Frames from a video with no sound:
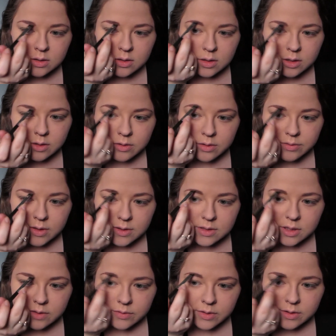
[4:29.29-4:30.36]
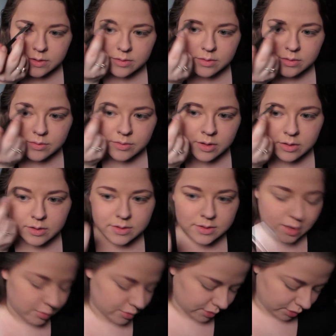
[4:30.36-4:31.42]
I don't know if that's obvious or if they look the
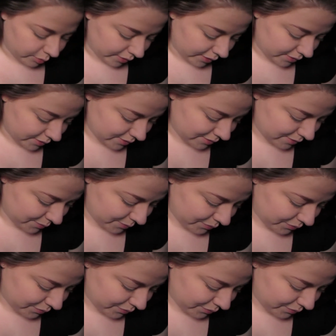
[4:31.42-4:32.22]
same as always.